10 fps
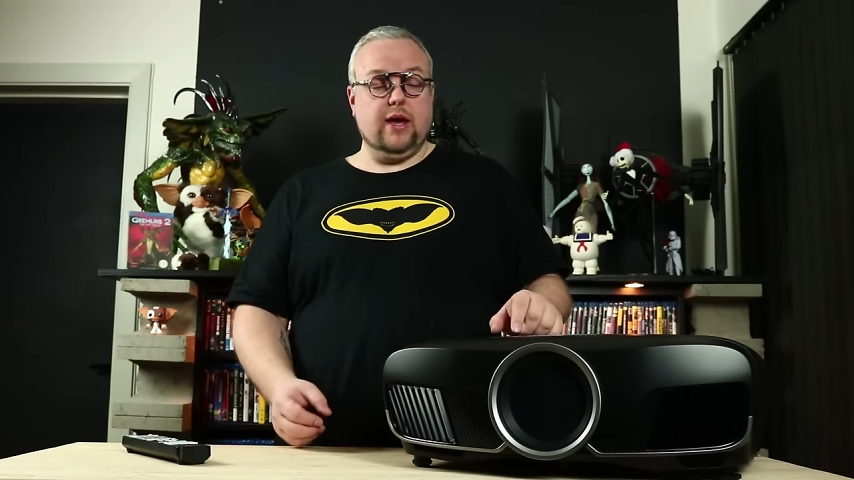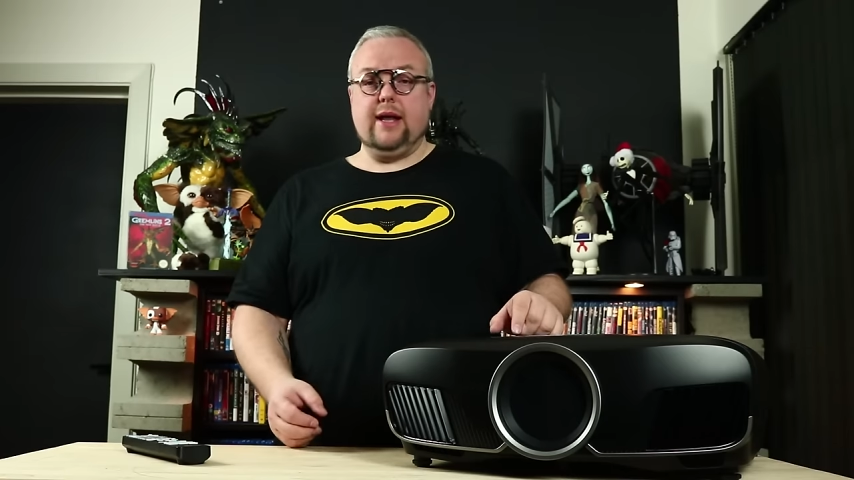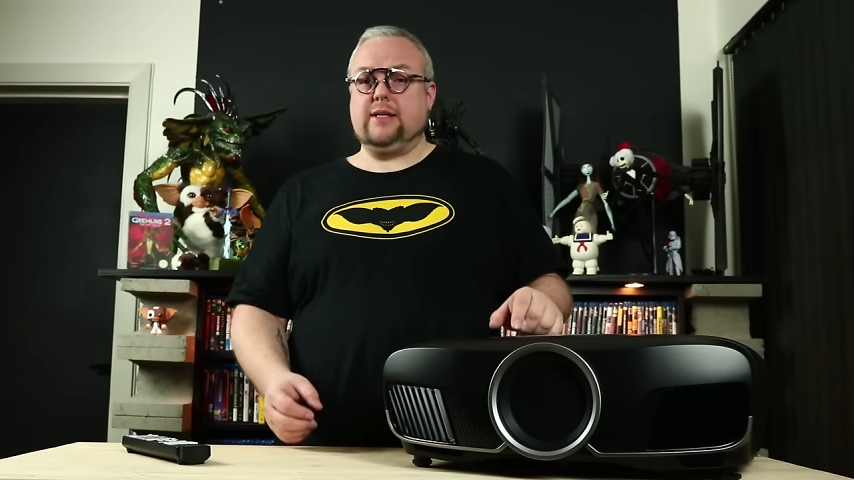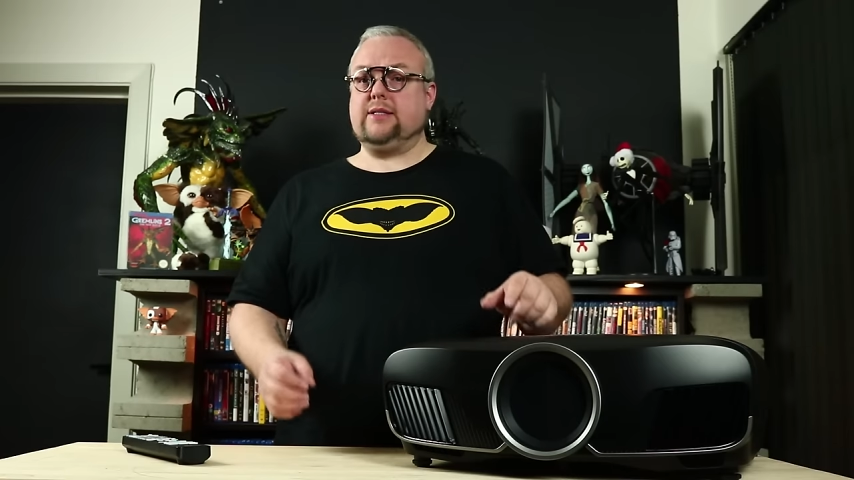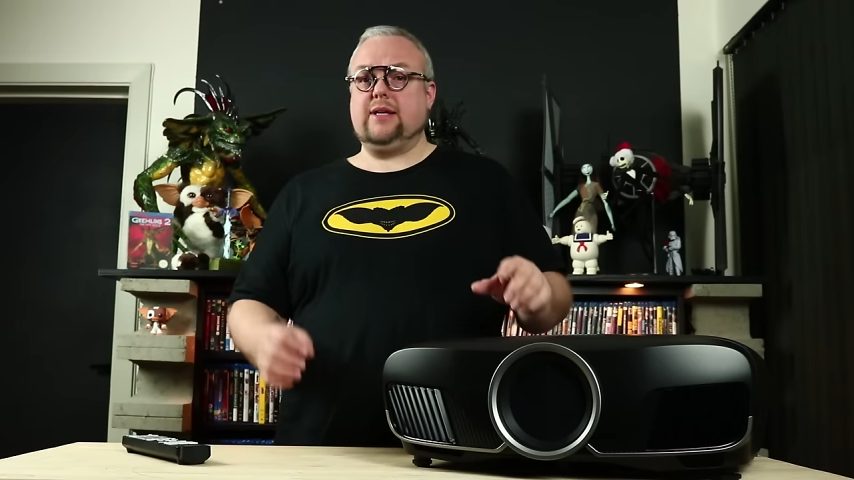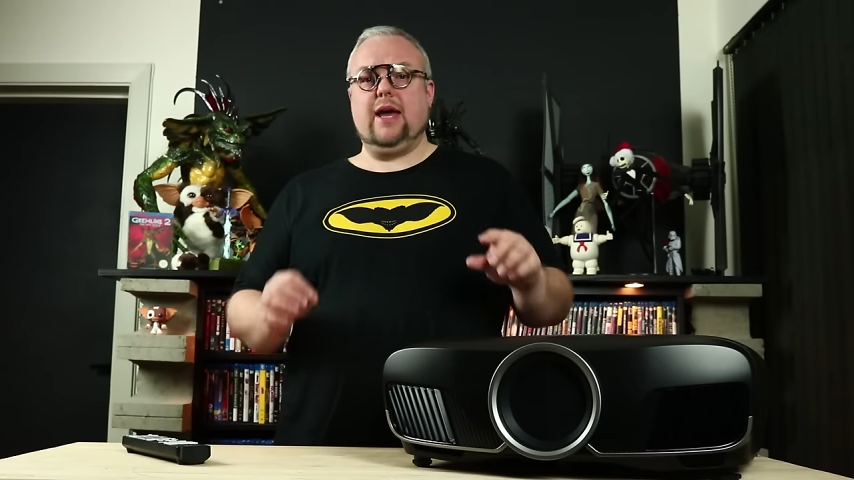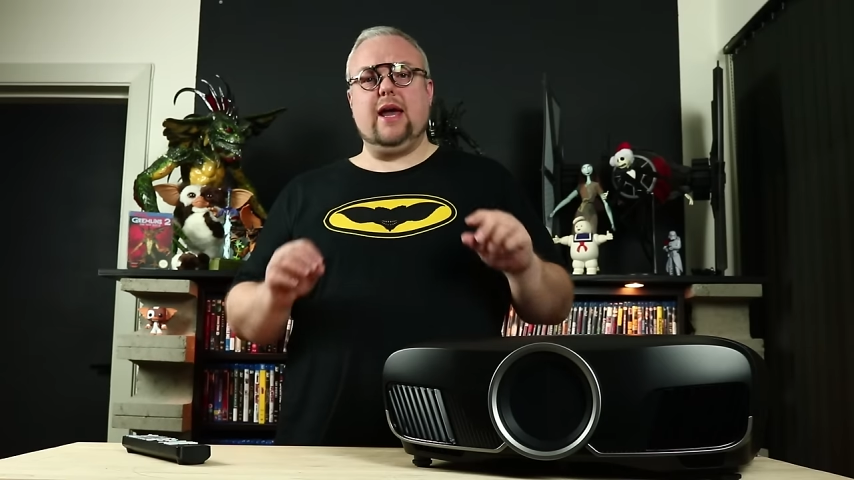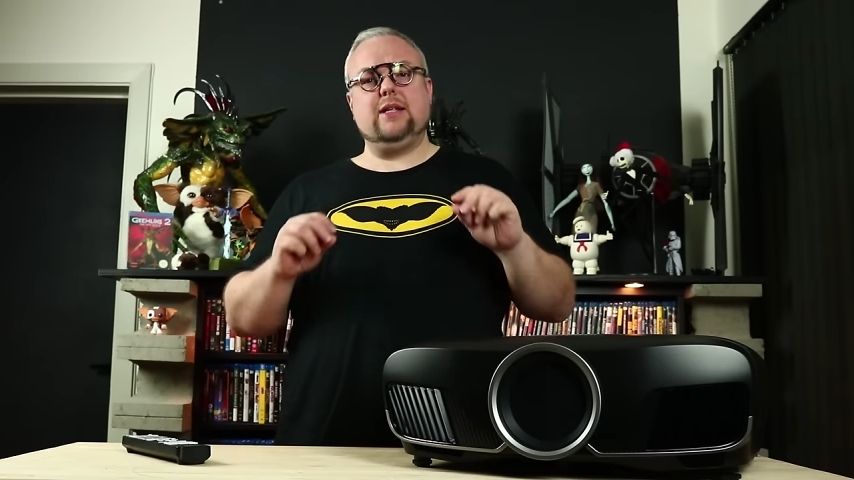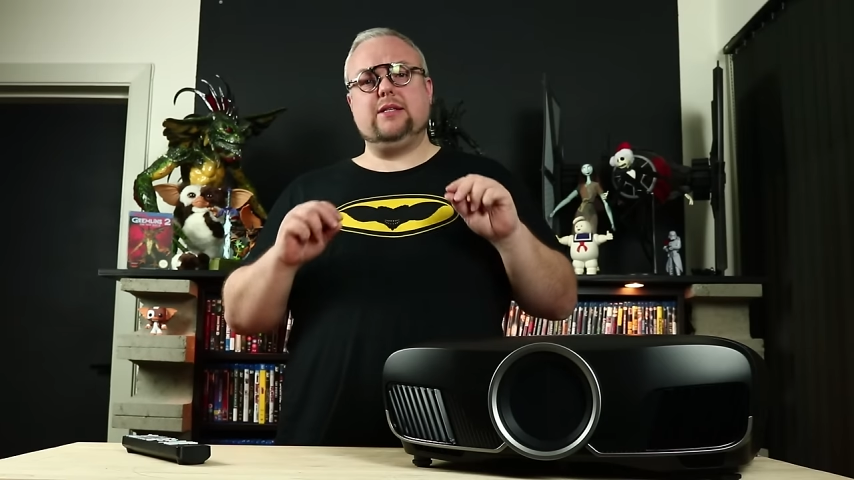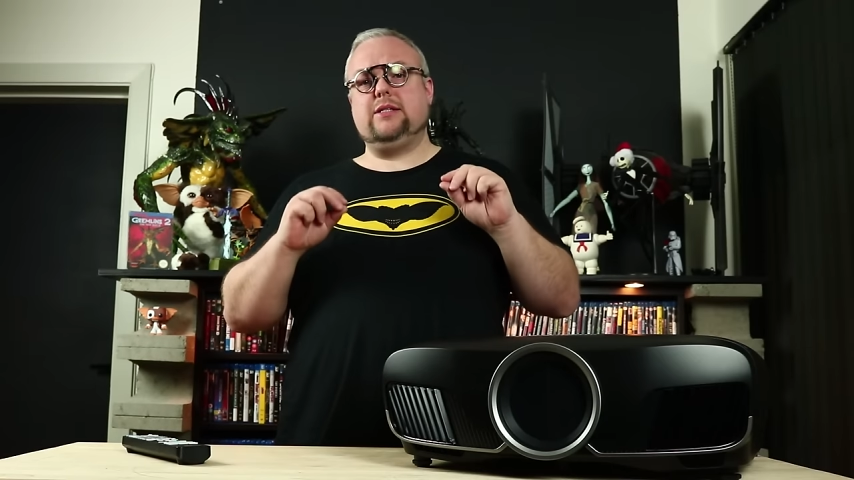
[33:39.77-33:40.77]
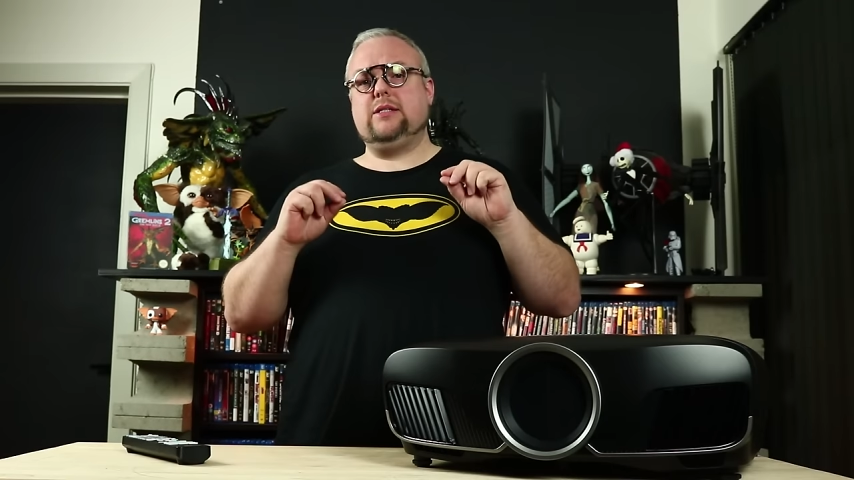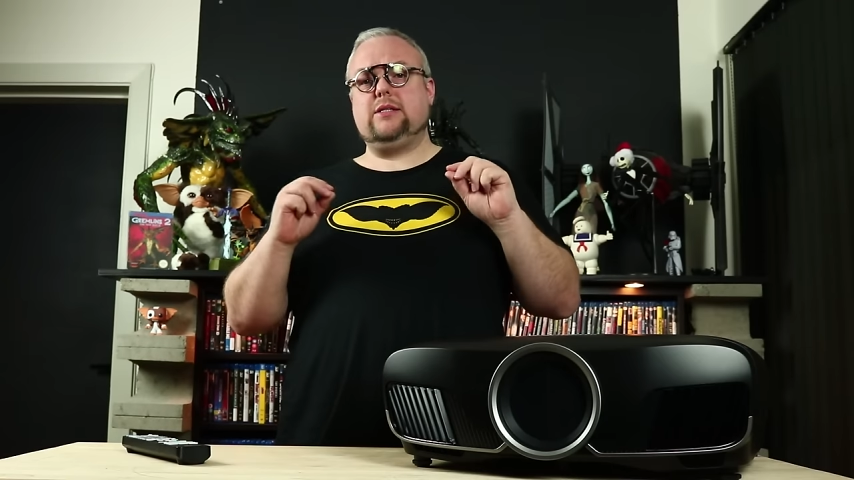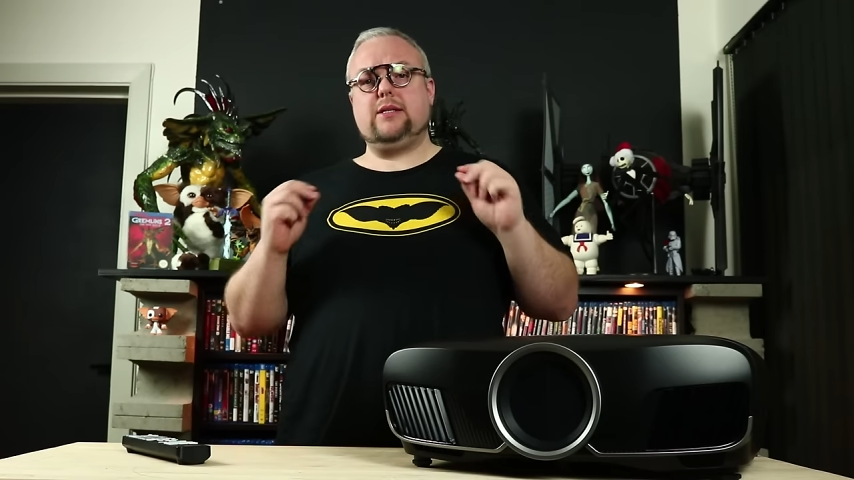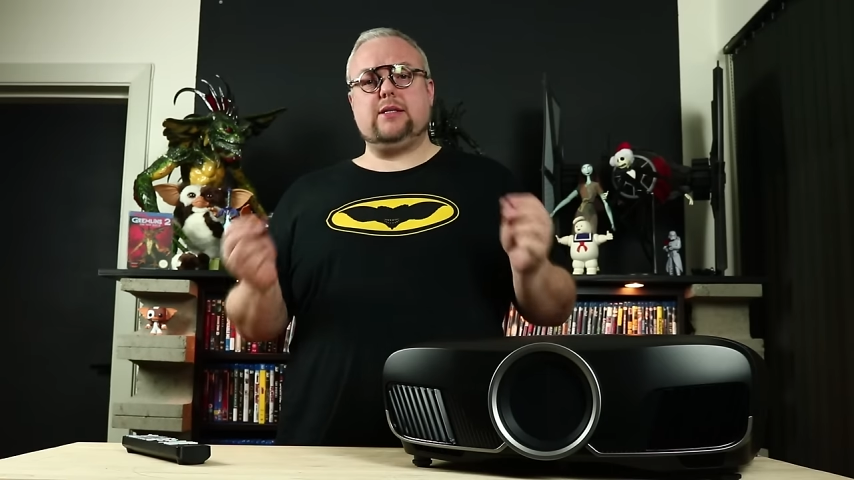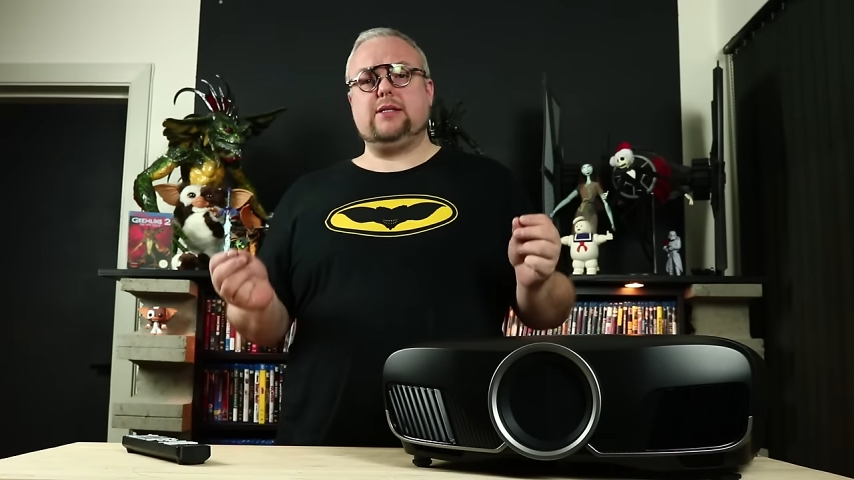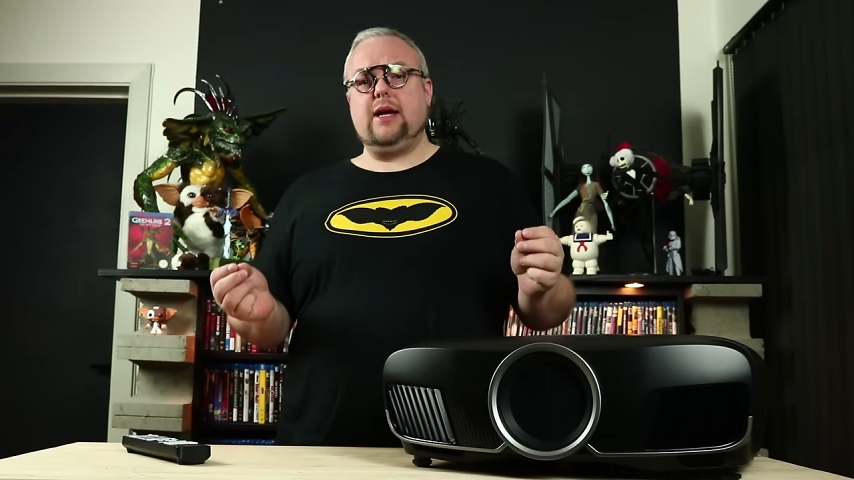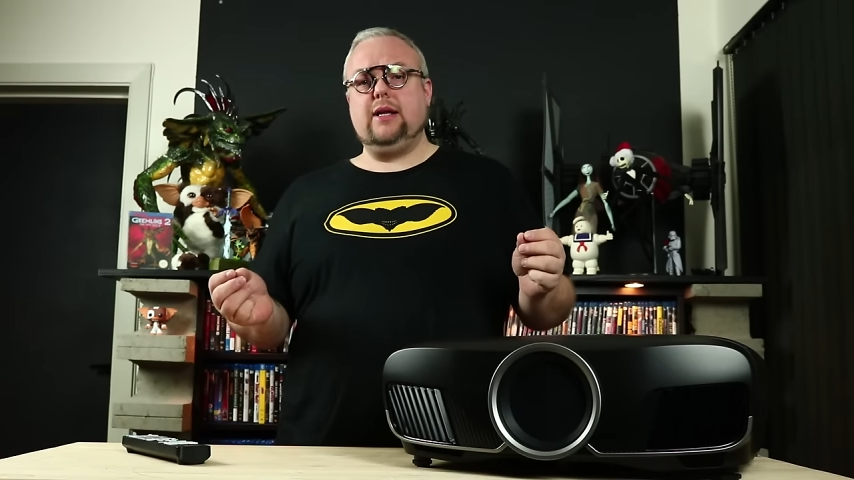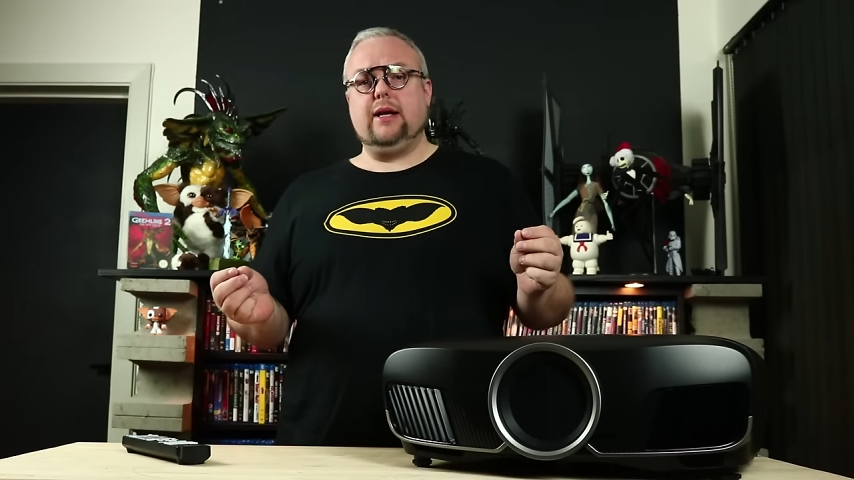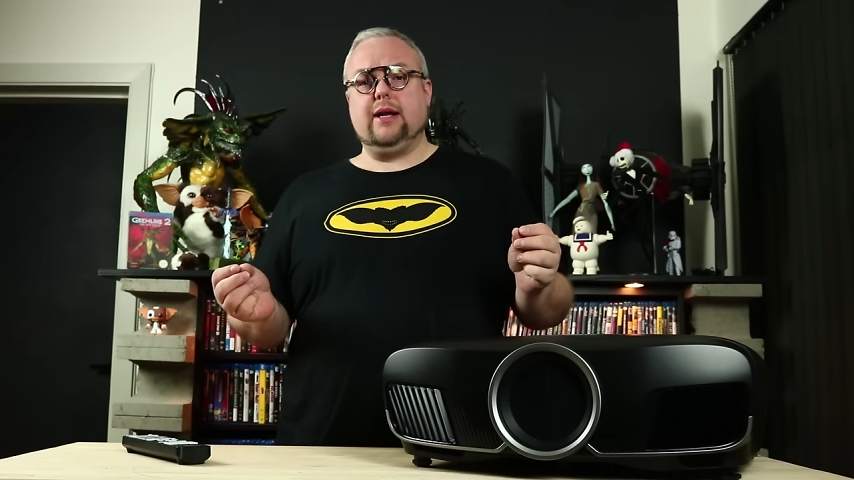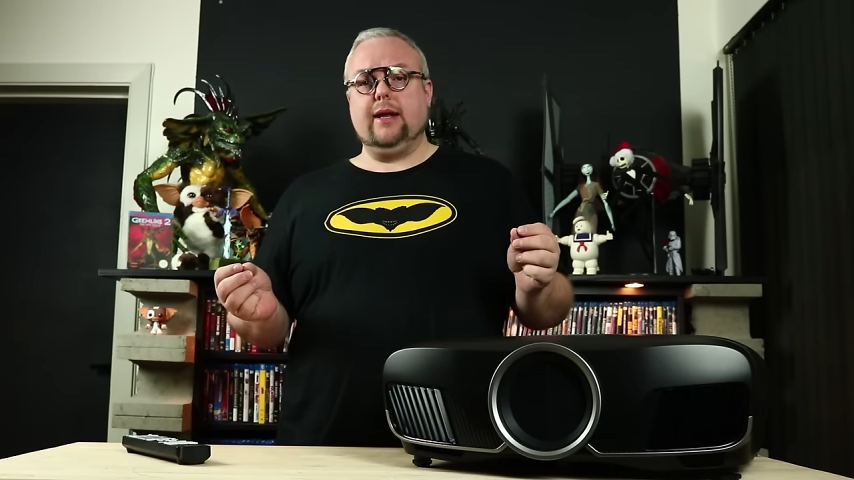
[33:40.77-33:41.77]
it's
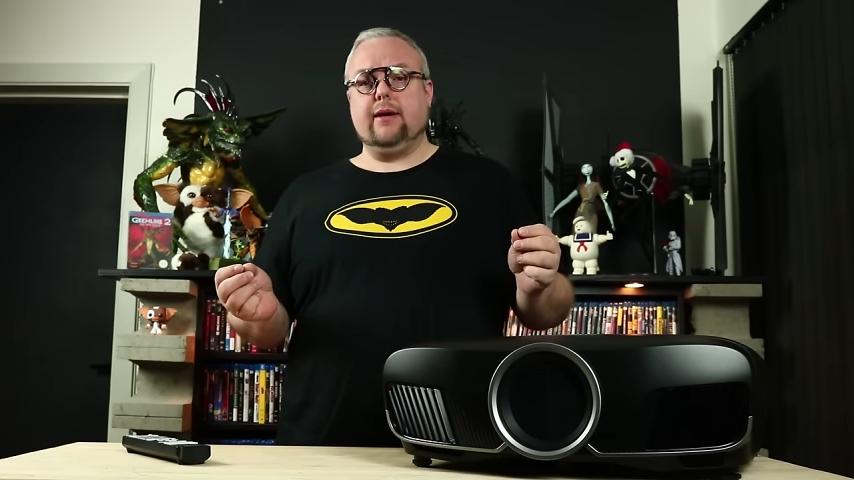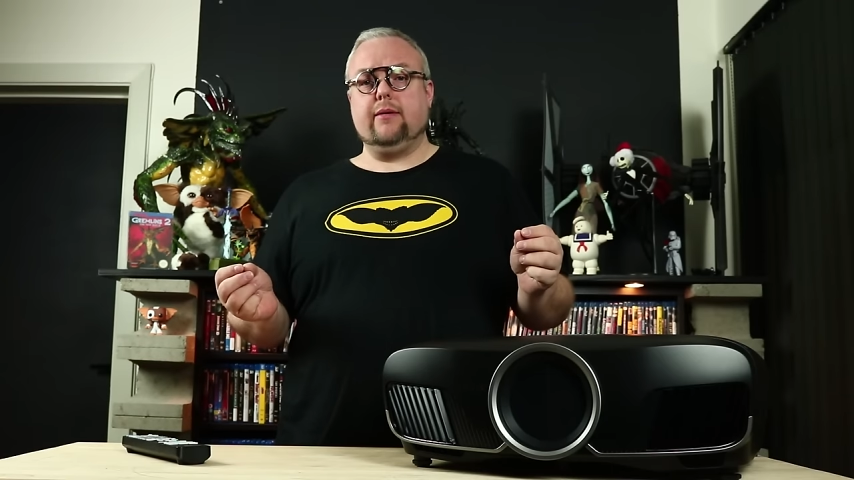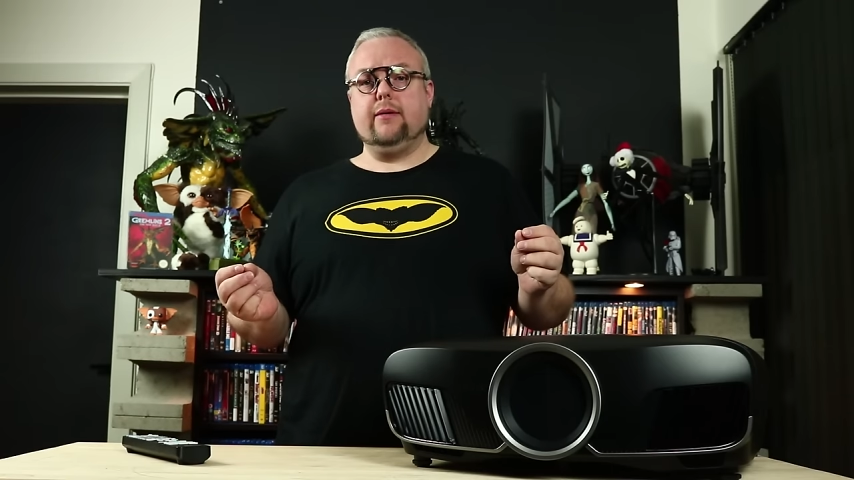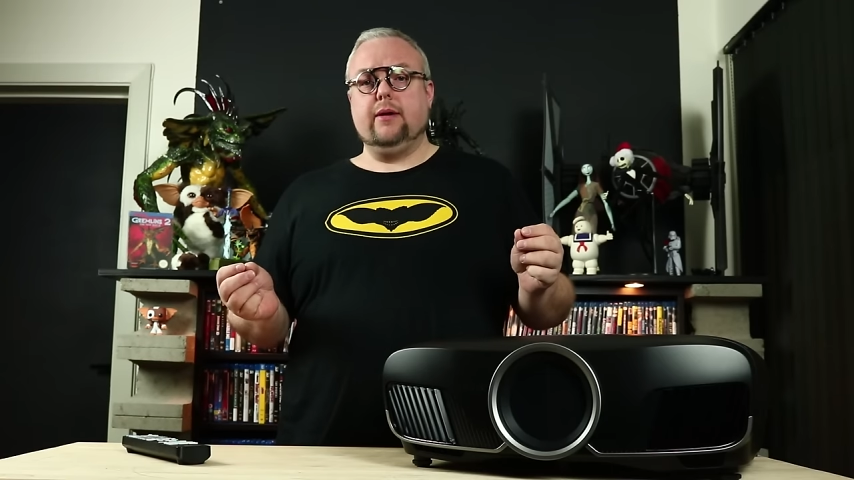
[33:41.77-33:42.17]
insanely clear.